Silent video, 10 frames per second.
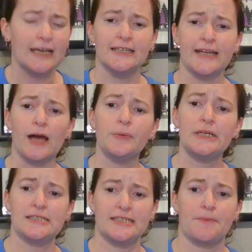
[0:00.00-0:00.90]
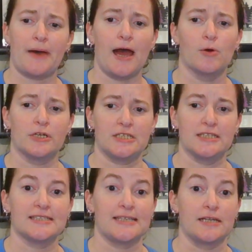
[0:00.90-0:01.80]
Now we need to get power to
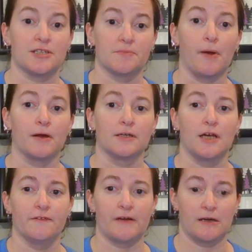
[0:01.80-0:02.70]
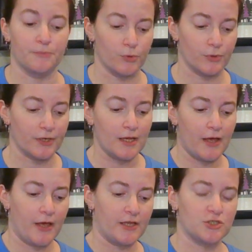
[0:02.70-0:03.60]
the center part of our board.
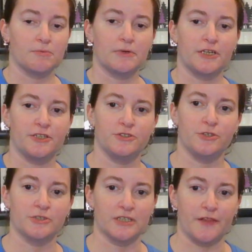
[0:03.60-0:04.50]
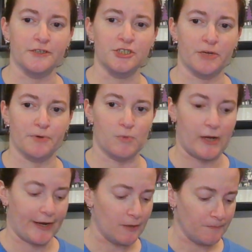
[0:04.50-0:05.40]
So I'm going to use another jumper
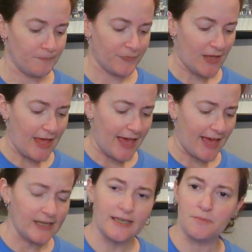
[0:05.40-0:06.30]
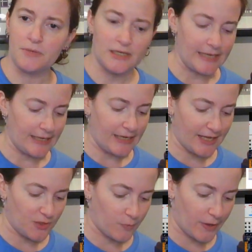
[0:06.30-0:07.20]
wire. And it can be, again,
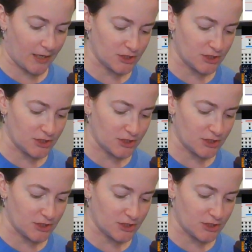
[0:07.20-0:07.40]
anywhere.